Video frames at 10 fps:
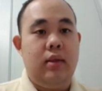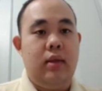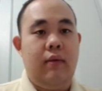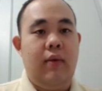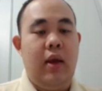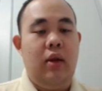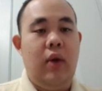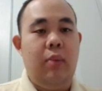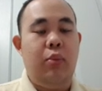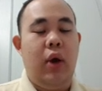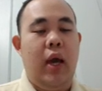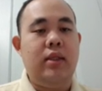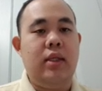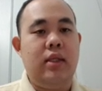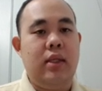the value
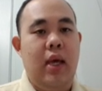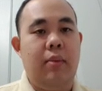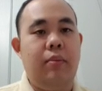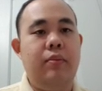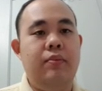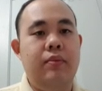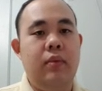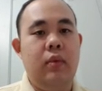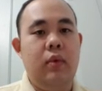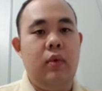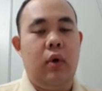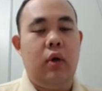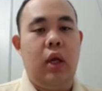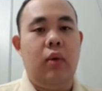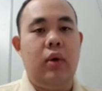8.86 cm
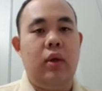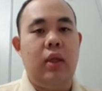on our